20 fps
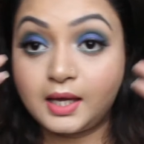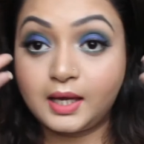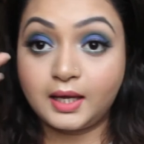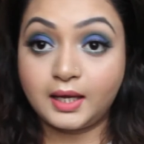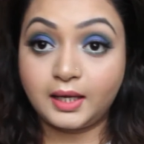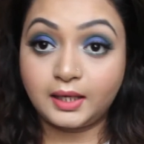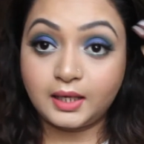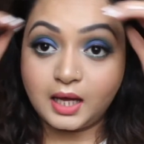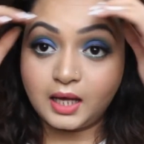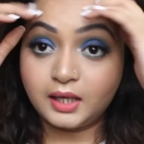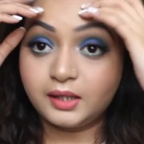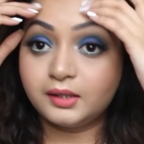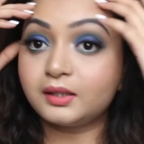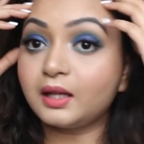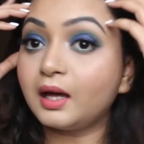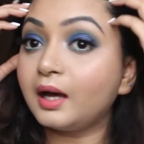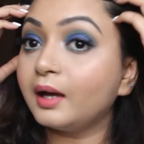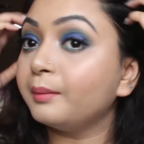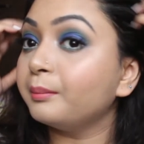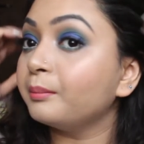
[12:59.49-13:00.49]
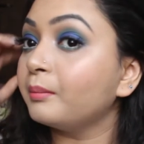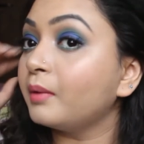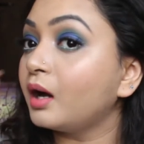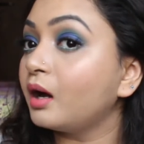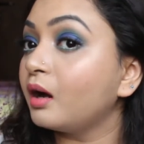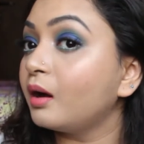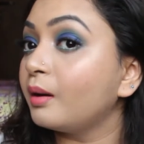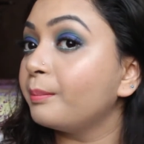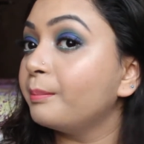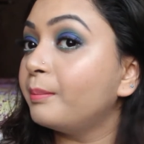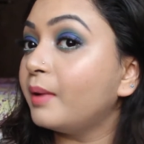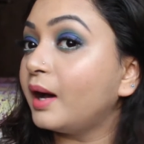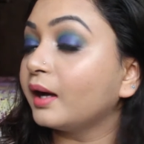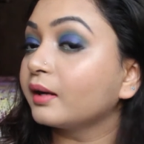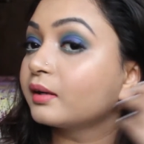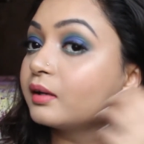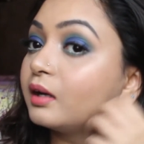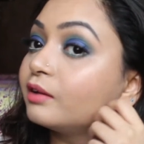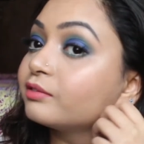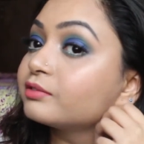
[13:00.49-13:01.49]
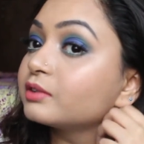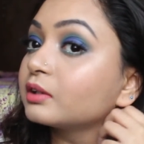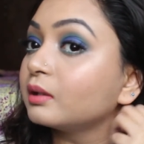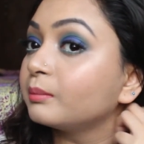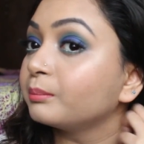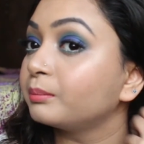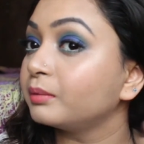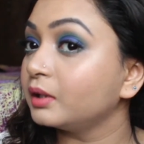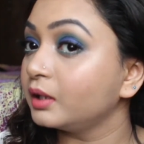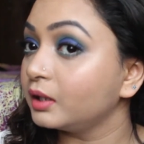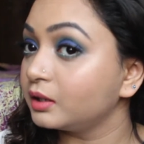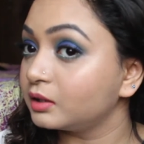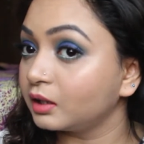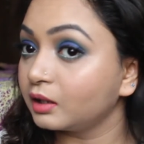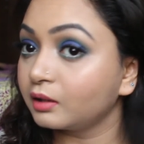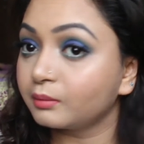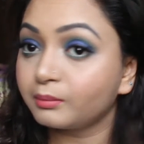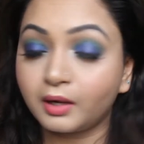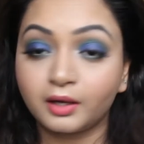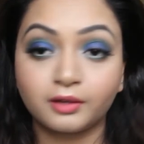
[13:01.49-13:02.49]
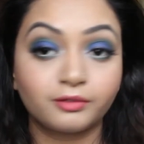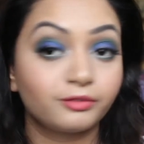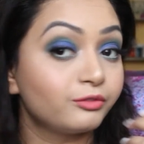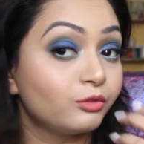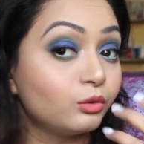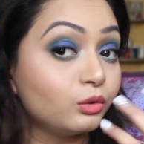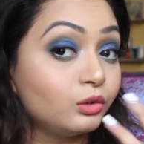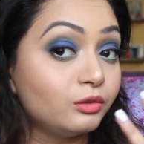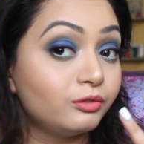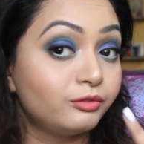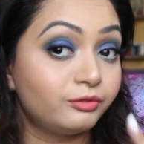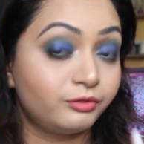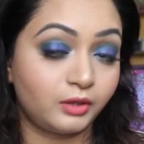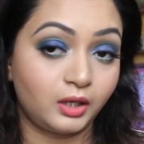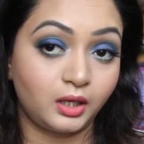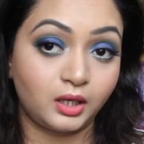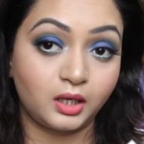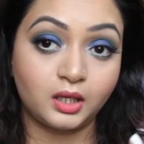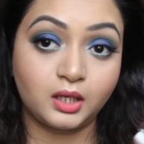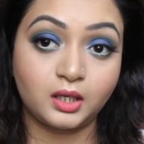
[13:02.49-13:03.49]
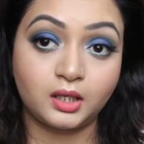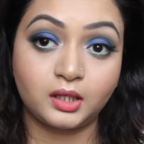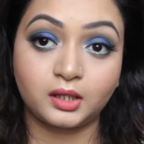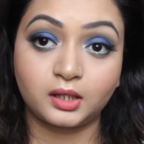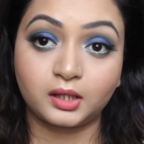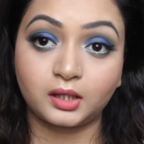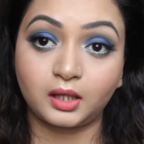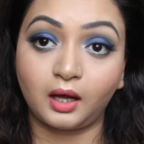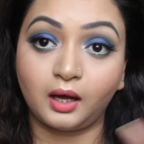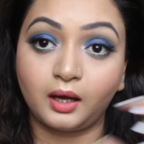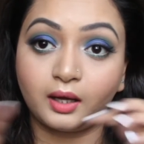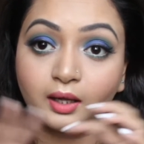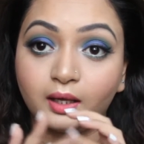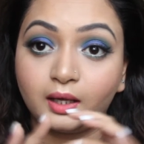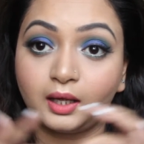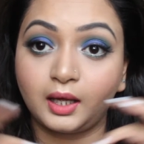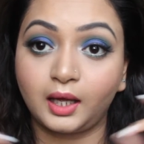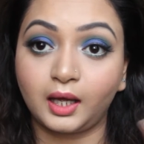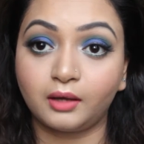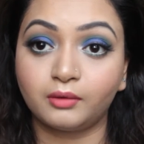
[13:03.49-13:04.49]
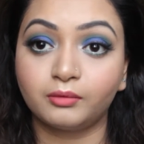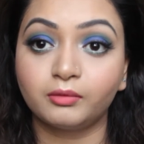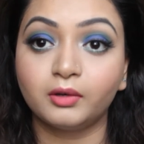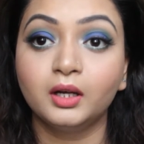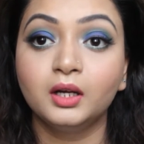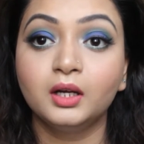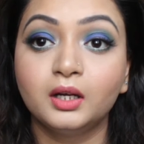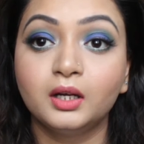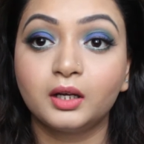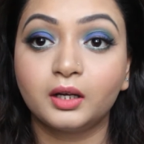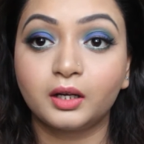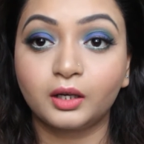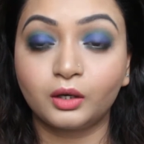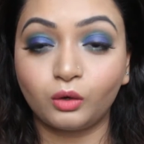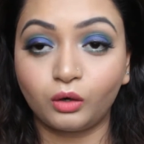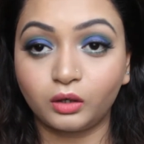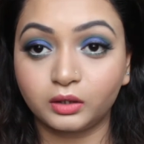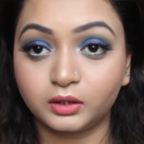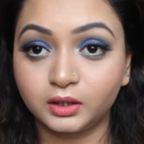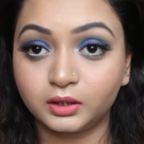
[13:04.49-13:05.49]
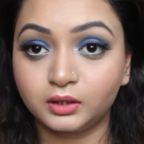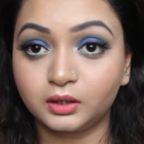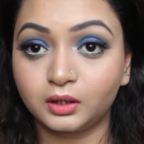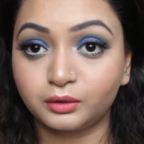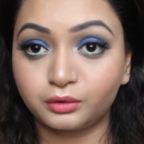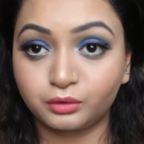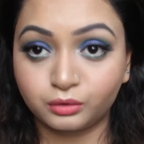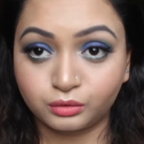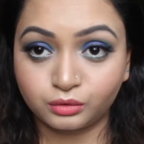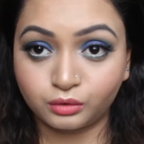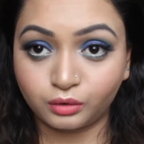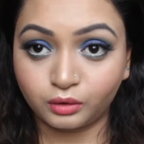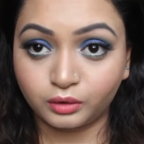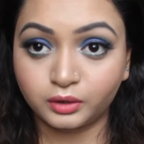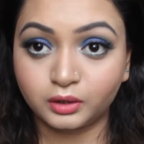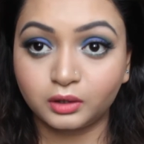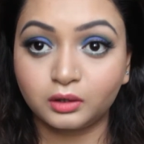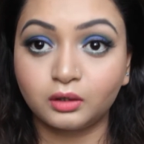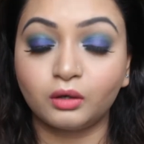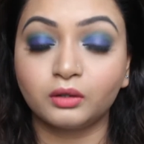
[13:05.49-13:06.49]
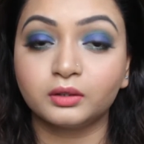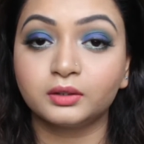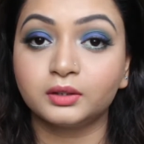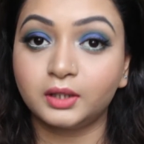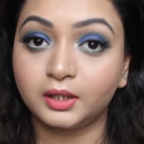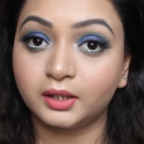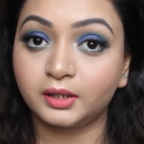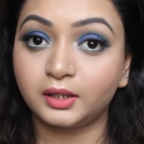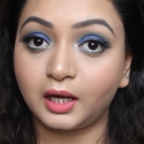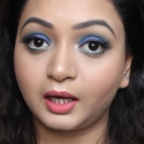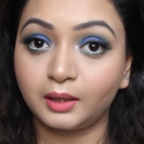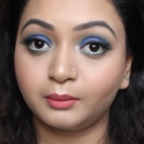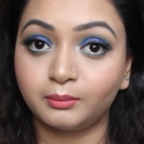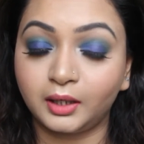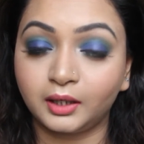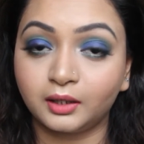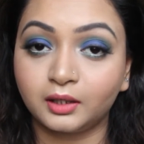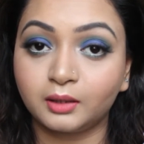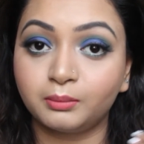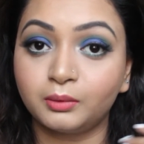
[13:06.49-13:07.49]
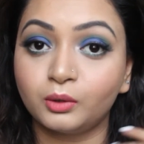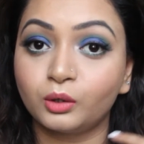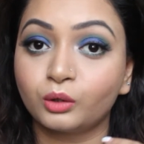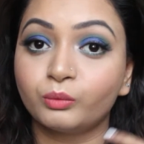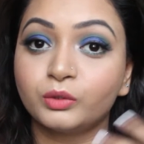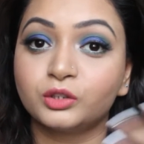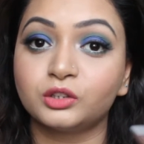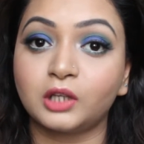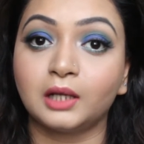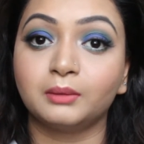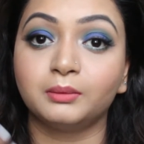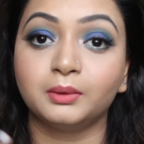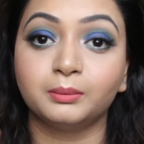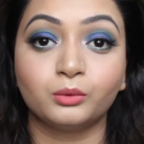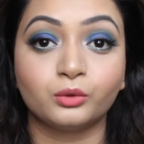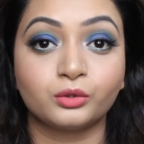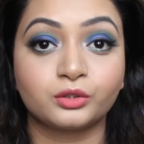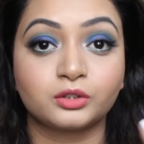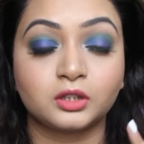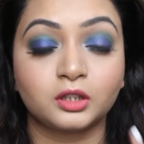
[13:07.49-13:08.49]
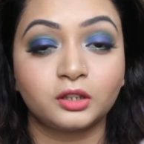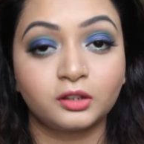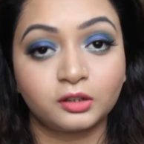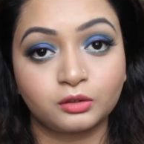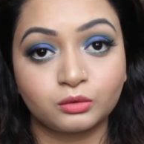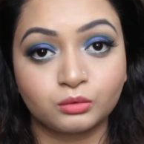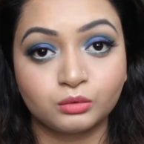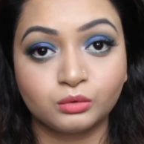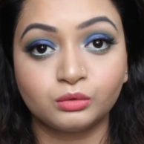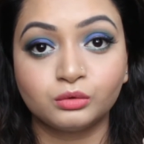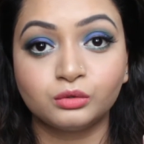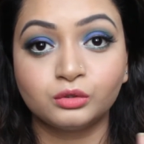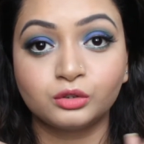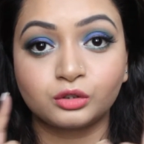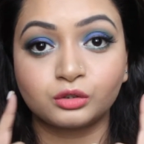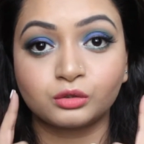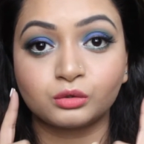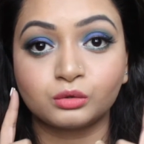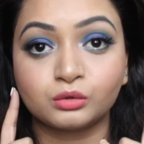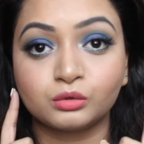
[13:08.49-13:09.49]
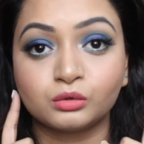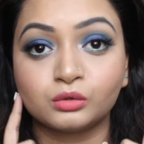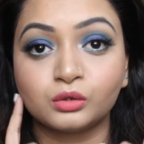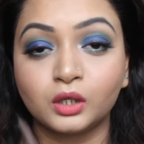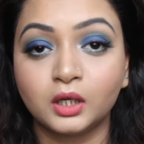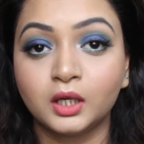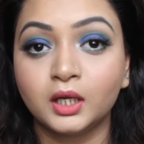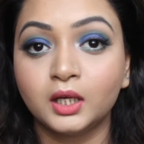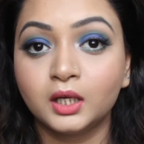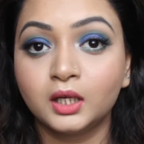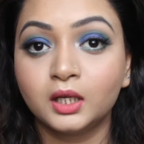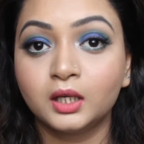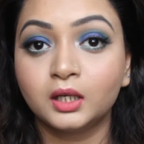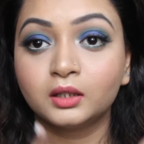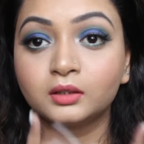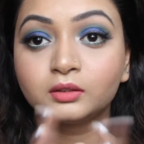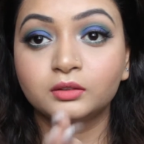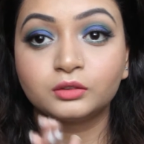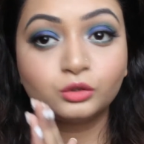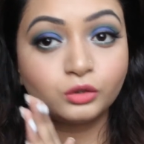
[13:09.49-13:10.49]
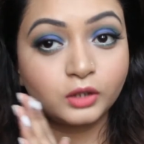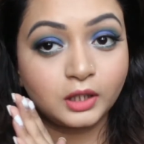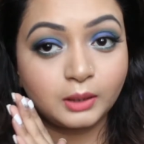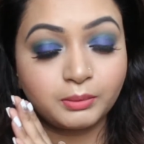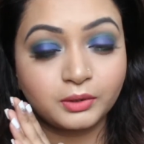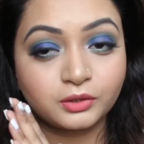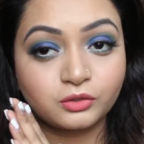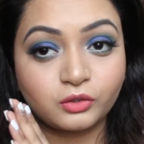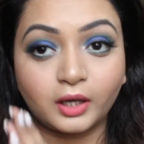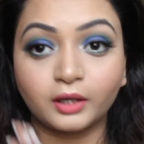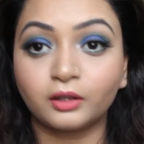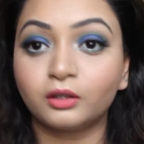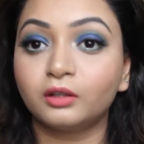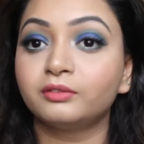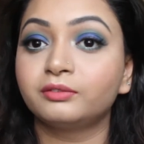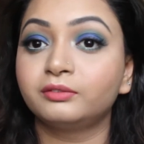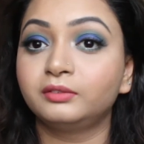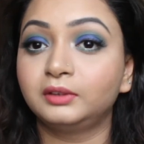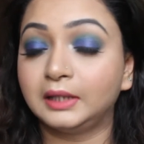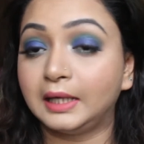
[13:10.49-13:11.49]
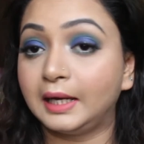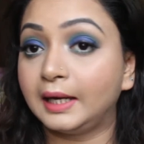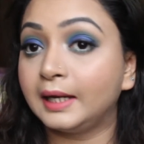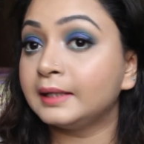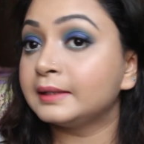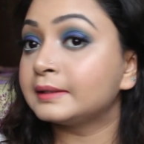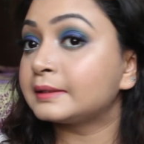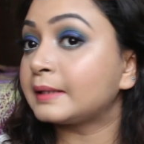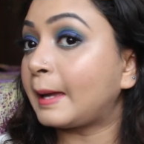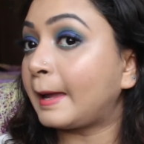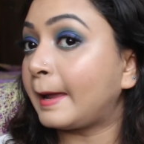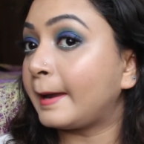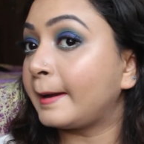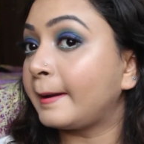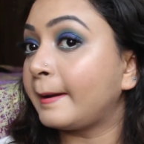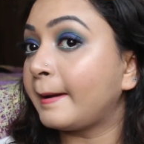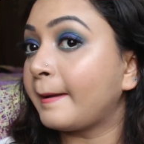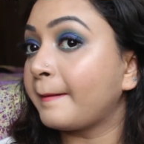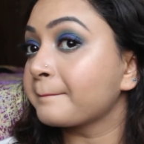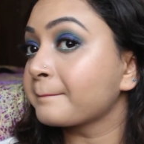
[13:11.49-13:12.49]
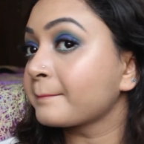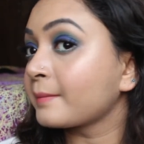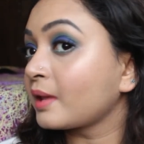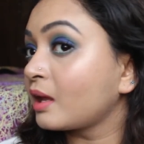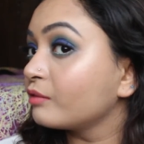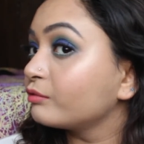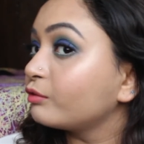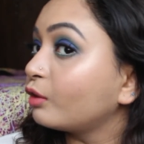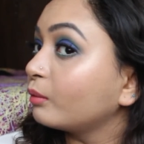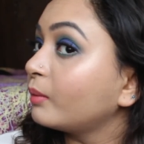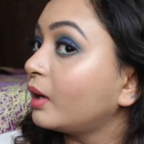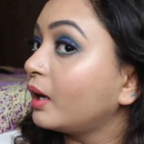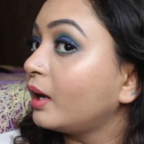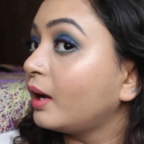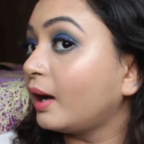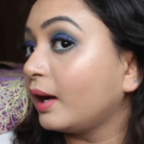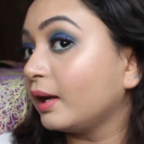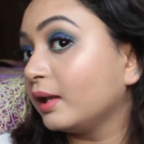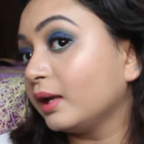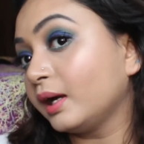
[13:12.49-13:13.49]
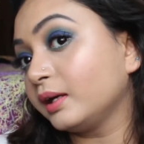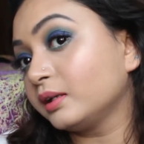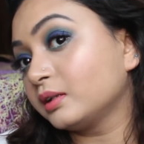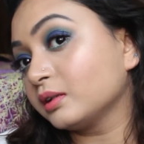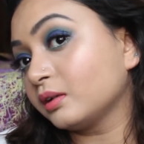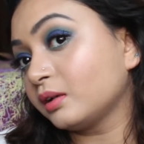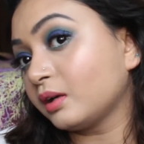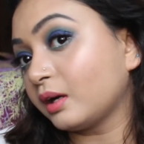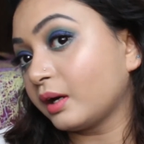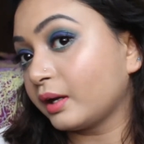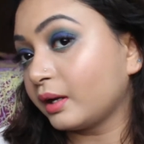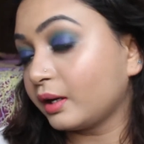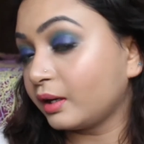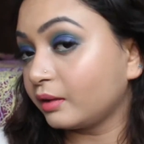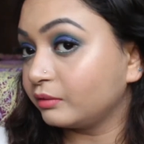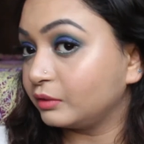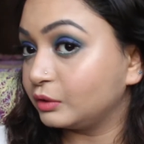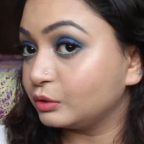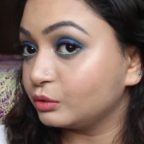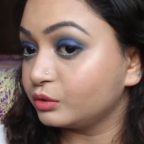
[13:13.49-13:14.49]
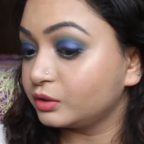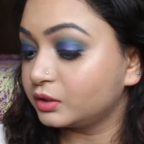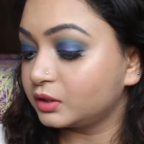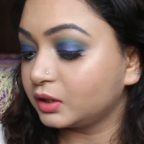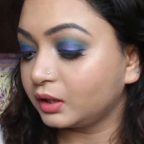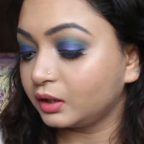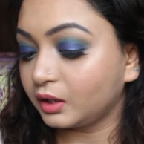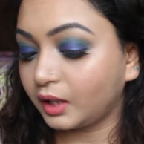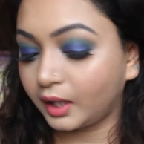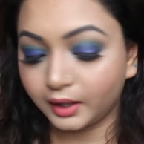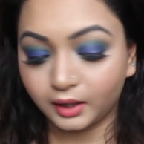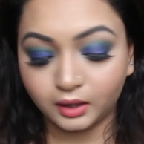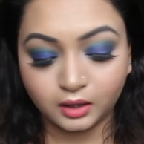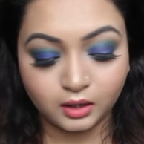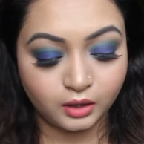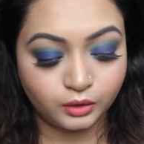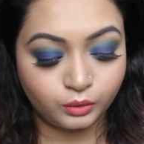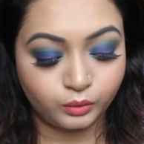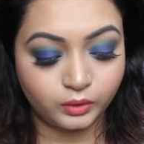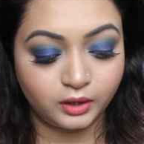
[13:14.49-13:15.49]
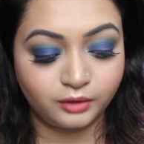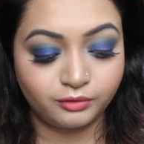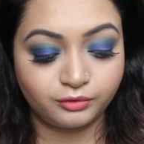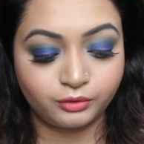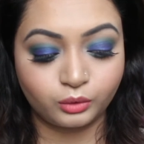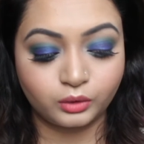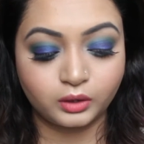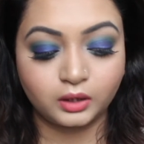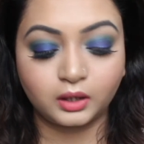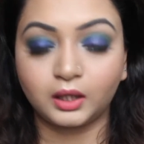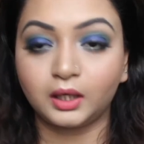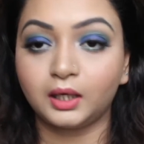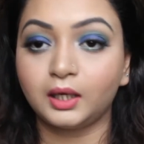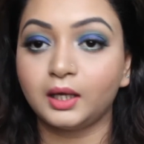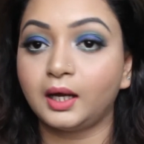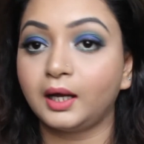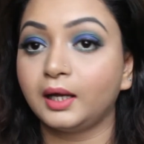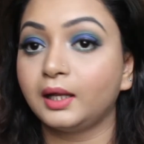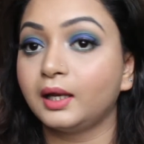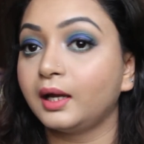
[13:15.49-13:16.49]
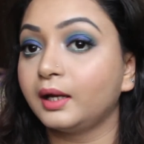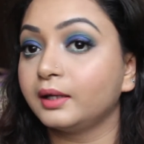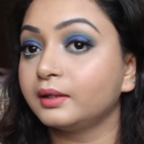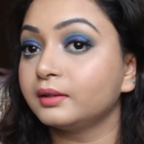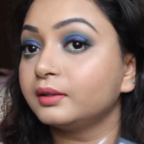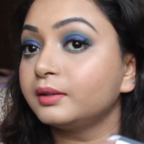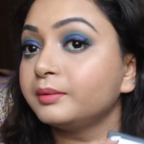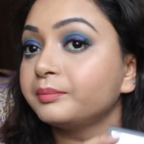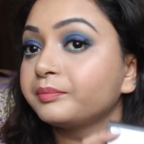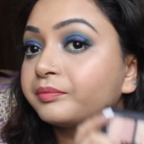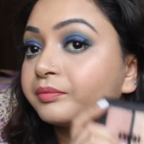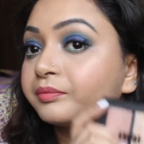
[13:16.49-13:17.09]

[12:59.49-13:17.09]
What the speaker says: Hey guys, I'm back after completing my full face. I have recorded a tutorial on this eye makeup look which I'll be posting soon, so to keep a track of that. And for my highlighter, I have used the Nika 24K highlighter,